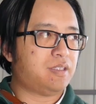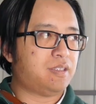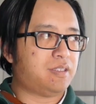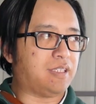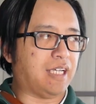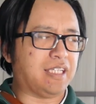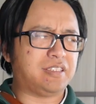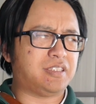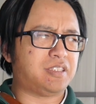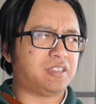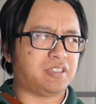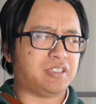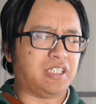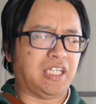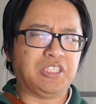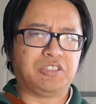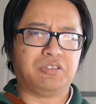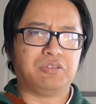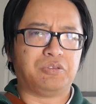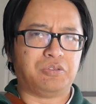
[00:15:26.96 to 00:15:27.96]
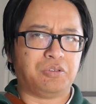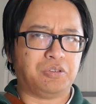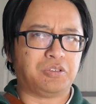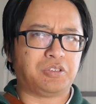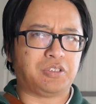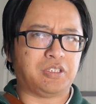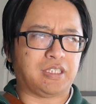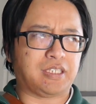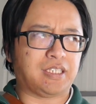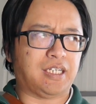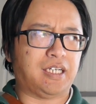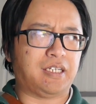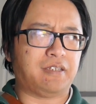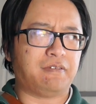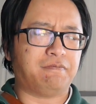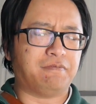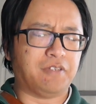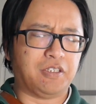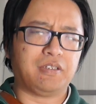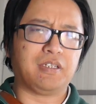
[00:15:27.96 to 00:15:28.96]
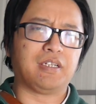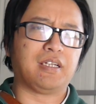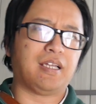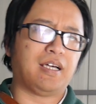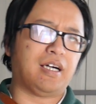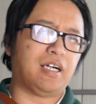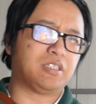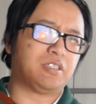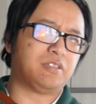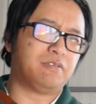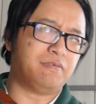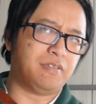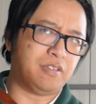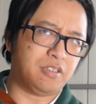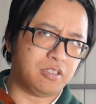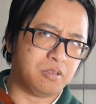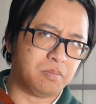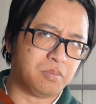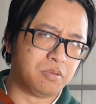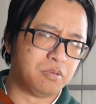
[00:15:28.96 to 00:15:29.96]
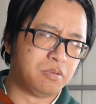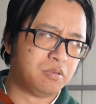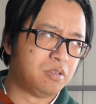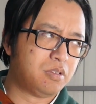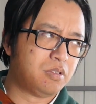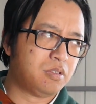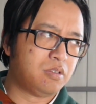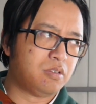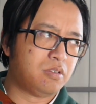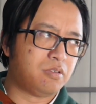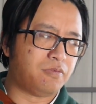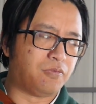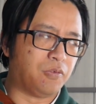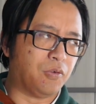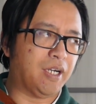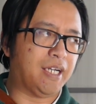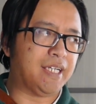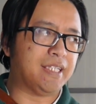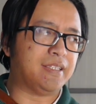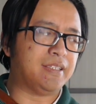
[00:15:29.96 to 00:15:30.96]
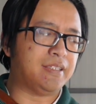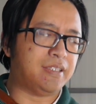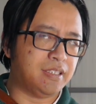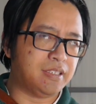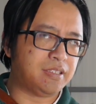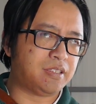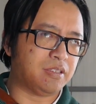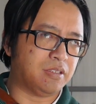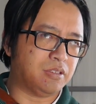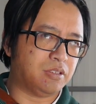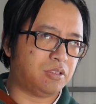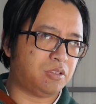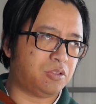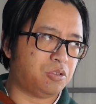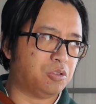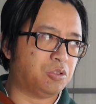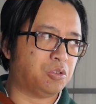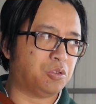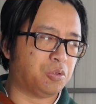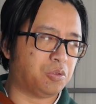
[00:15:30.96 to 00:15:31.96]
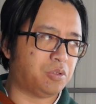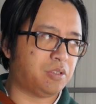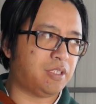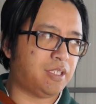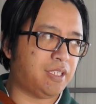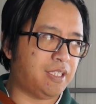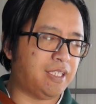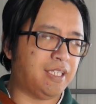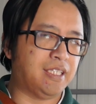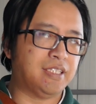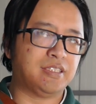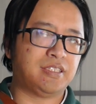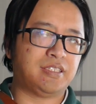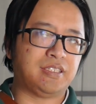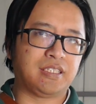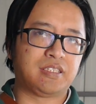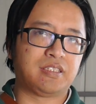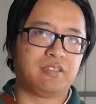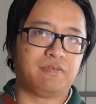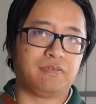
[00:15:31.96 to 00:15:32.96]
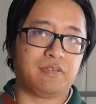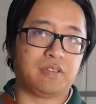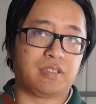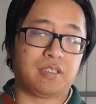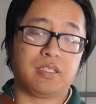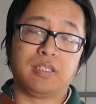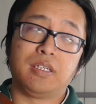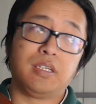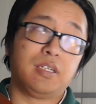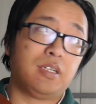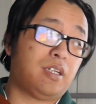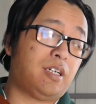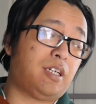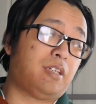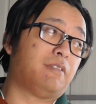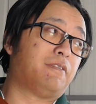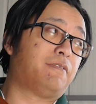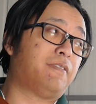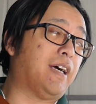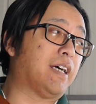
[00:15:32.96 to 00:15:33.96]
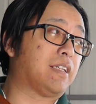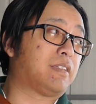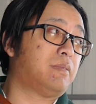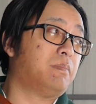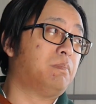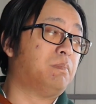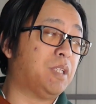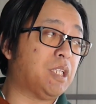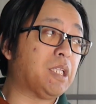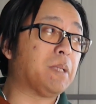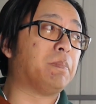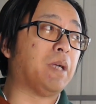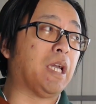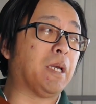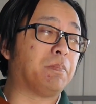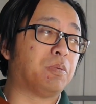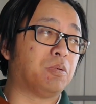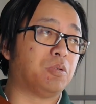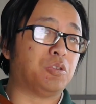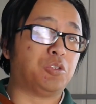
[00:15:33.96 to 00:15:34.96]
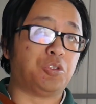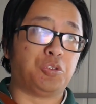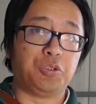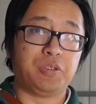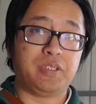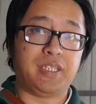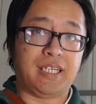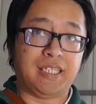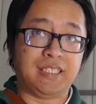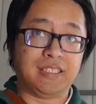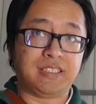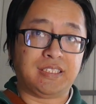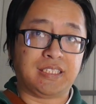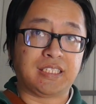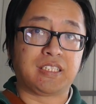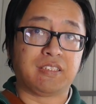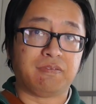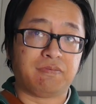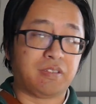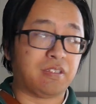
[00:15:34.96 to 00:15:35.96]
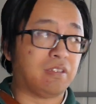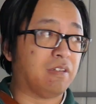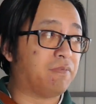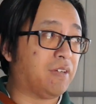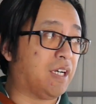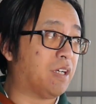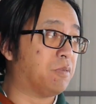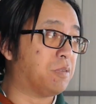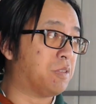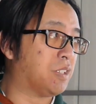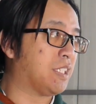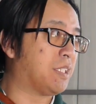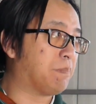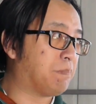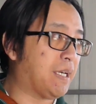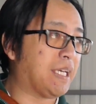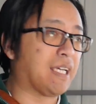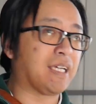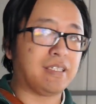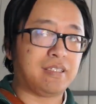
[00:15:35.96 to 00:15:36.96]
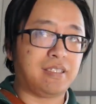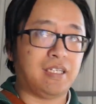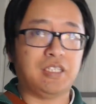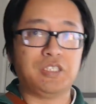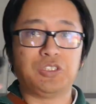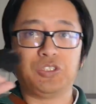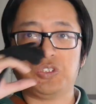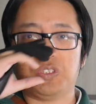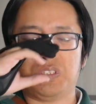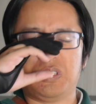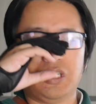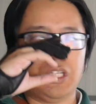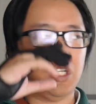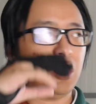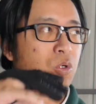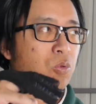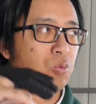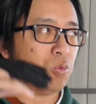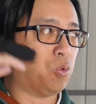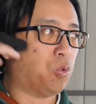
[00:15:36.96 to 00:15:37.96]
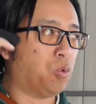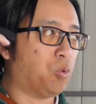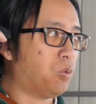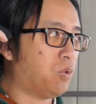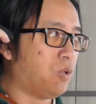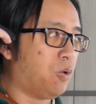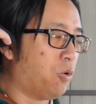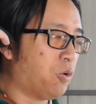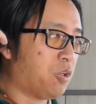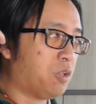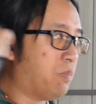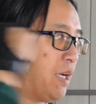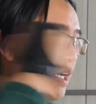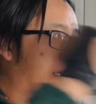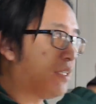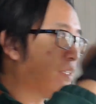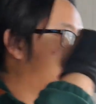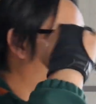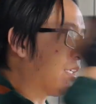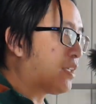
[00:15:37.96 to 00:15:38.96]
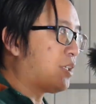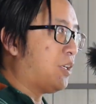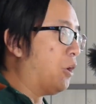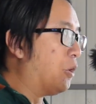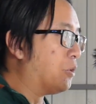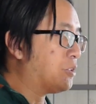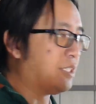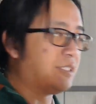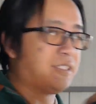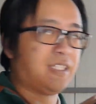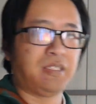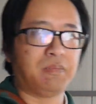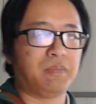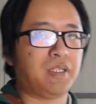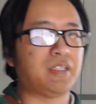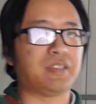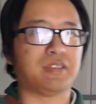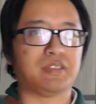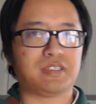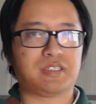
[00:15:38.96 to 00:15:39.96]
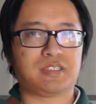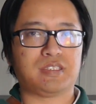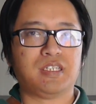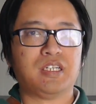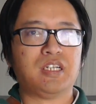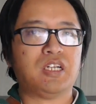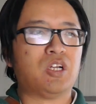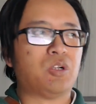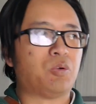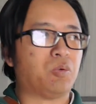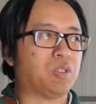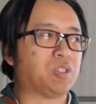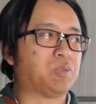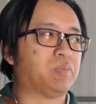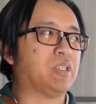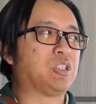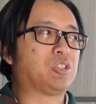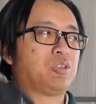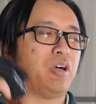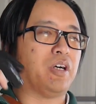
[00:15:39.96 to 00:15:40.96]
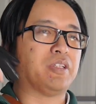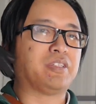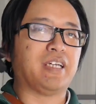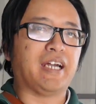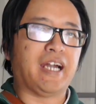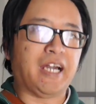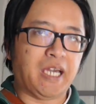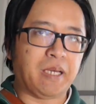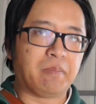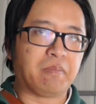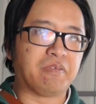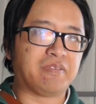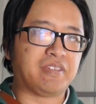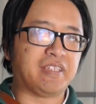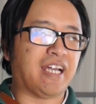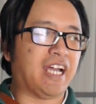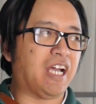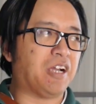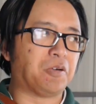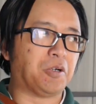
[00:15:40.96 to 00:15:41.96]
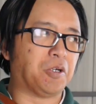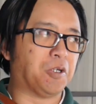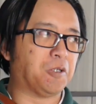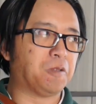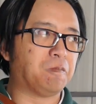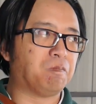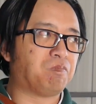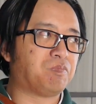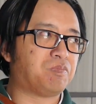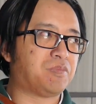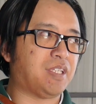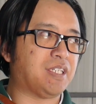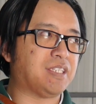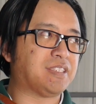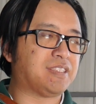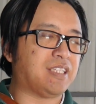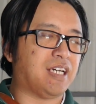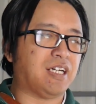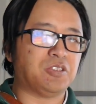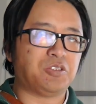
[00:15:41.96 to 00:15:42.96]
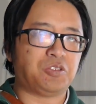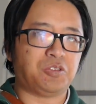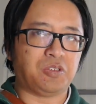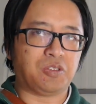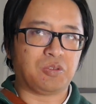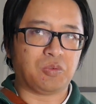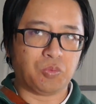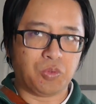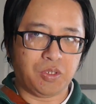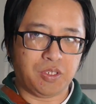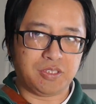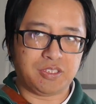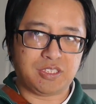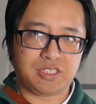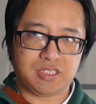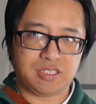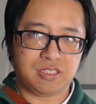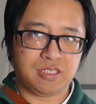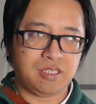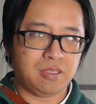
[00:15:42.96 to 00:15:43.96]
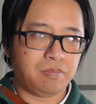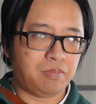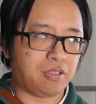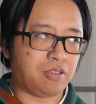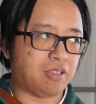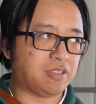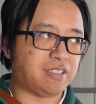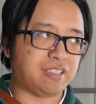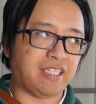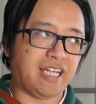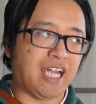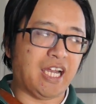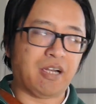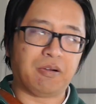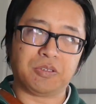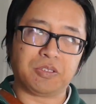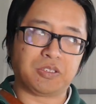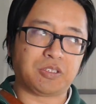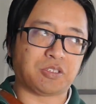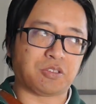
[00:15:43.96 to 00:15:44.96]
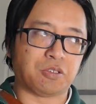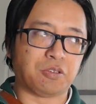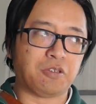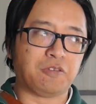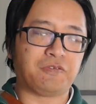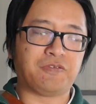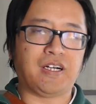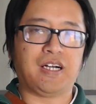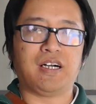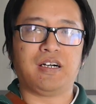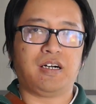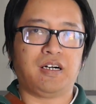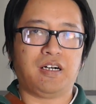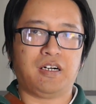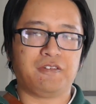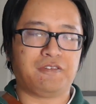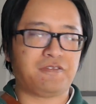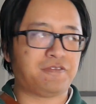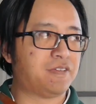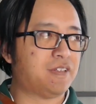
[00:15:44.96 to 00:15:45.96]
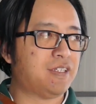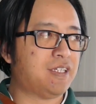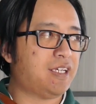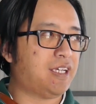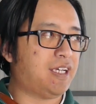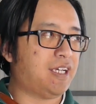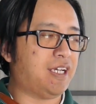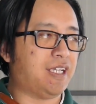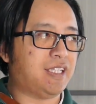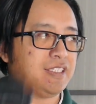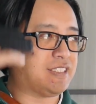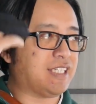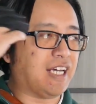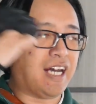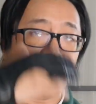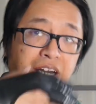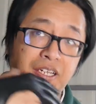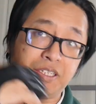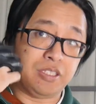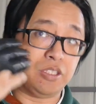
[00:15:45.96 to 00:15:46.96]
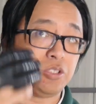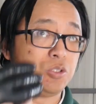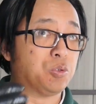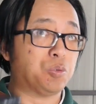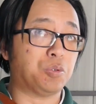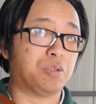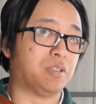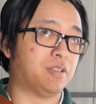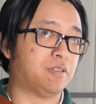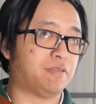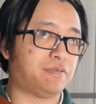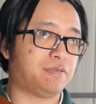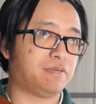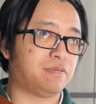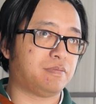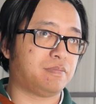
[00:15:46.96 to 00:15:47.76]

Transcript: That's just introducing a very large variable for a distance you should hit instinctively. And in fact, many people who shoot instinctively without really paying attention will automatically hit goals at 10 meters. Whereas when they try to aim with the arrow, they start shooting worse because the arrow is so far off, it's unintuitive.